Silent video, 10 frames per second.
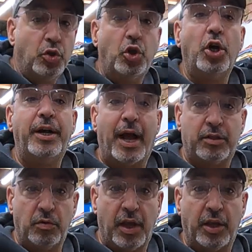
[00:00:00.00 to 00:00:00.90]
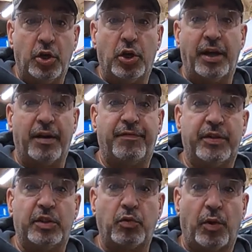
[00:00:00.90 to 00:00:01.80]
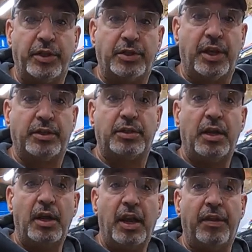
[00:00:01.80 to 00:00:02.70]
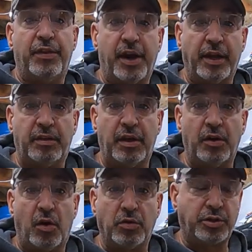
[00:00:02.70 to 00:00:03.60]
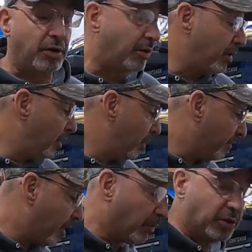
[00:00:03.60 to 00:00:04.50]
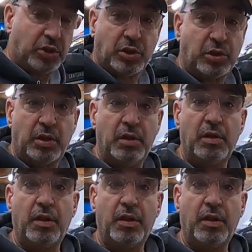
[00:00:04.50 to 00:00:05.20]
could not do that. You could not fit the 26 in the 19 holster. That was just